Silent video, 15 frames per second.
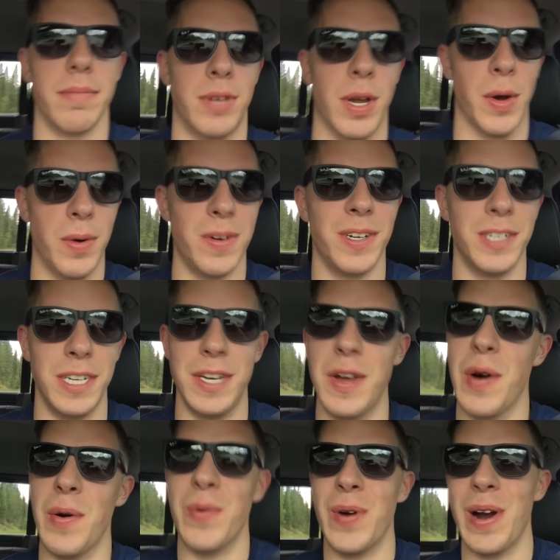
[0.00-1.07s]
Don't really
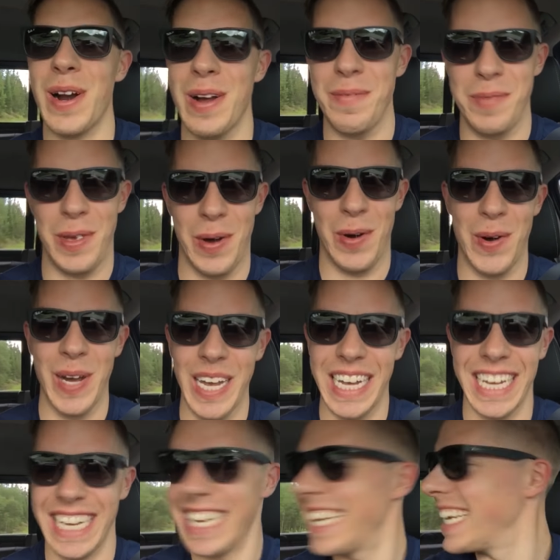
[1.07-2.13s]
know where I'm going.